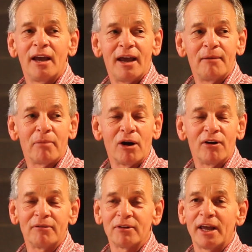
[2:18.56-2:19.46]
and
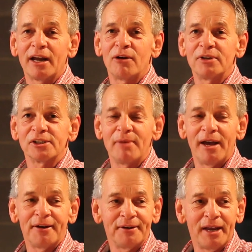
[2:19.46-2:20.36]
burned everything on this
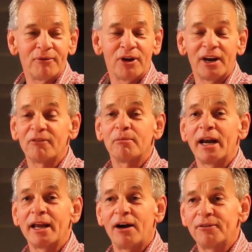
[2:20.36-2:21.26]
mountain and run
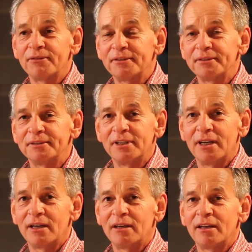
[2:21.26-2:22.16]
everybody off.
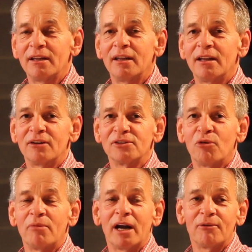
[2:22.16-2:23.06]
And there's
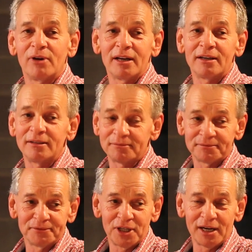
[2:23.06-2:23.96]
nobody really
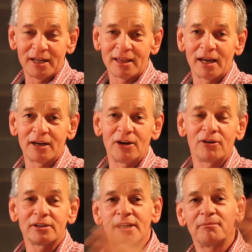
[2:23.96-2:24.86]
done anything here
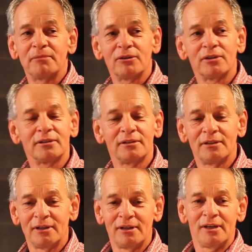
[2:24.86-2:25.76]
except build a
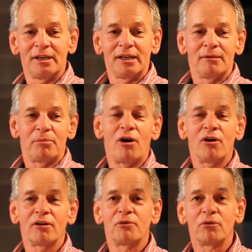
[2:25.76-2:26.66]

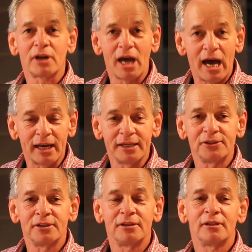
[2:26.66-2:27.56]
park for the
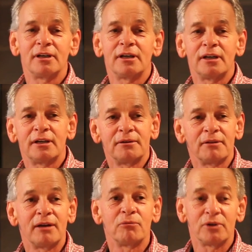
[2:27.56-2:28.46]
college
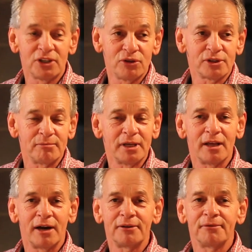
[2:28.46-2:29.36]
that used to be
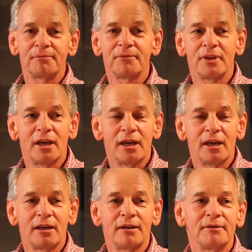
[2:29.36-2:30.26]
there.
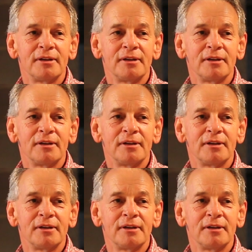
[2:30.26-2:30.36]
And